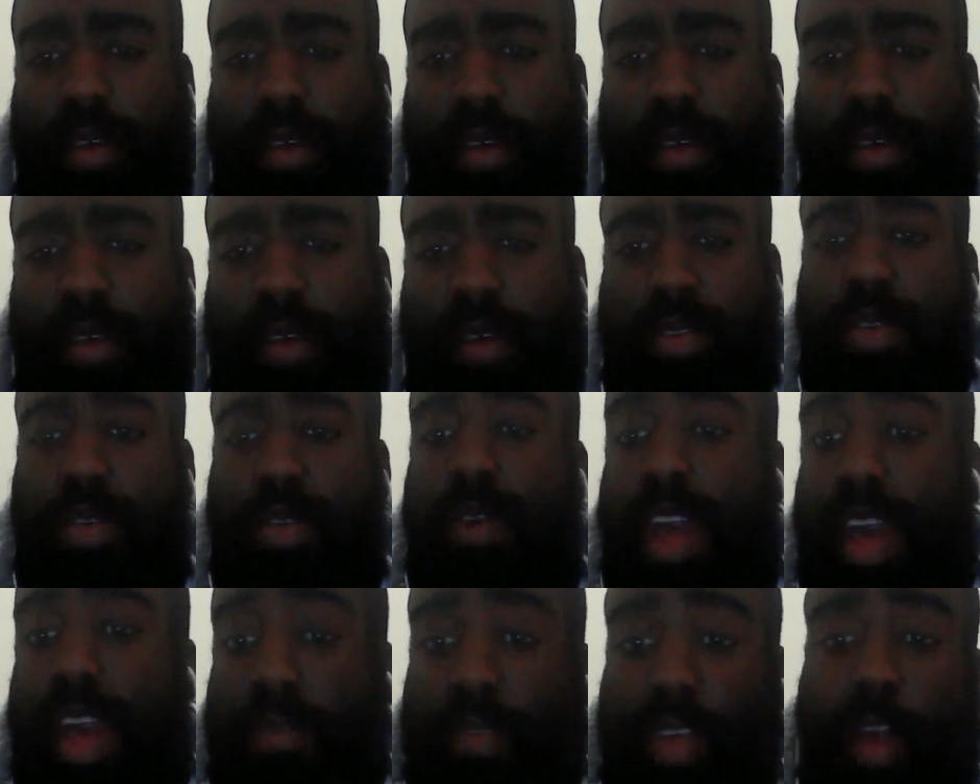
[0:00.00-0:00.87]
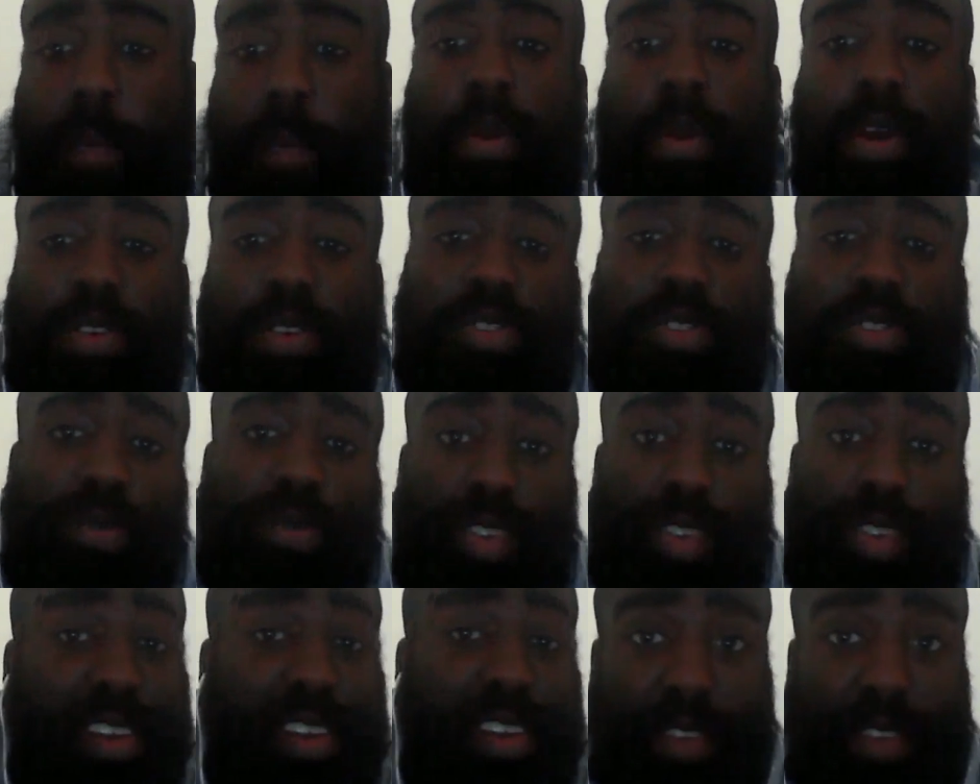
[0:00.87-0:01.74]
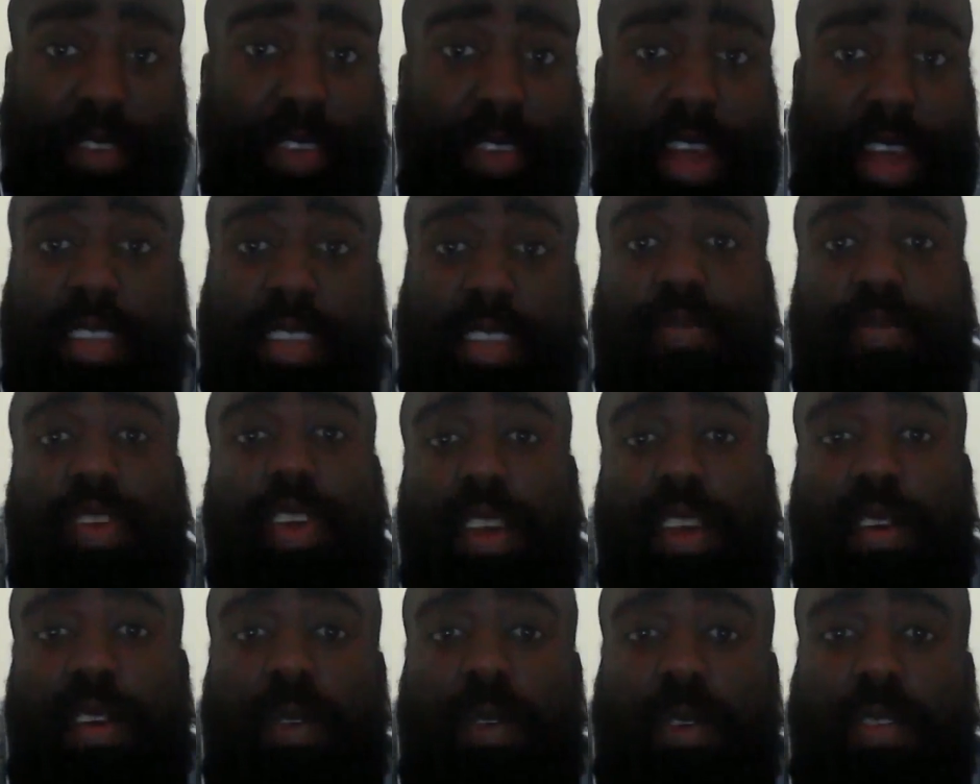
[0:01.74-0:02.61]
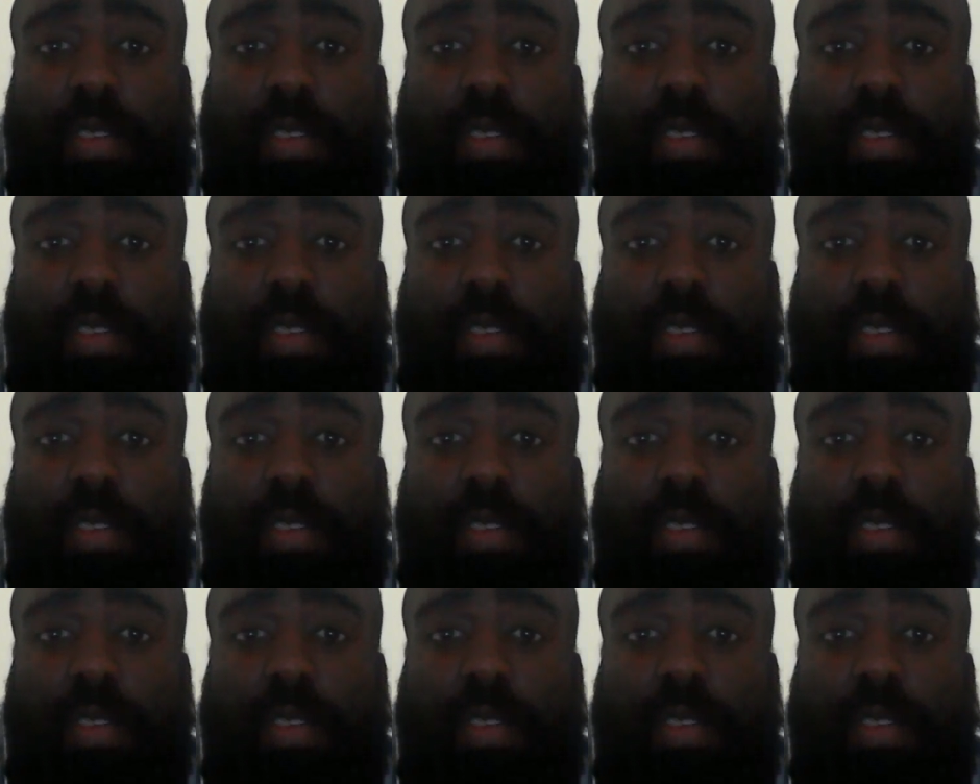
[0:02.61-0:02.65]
Do you have like a personal teaching philosophy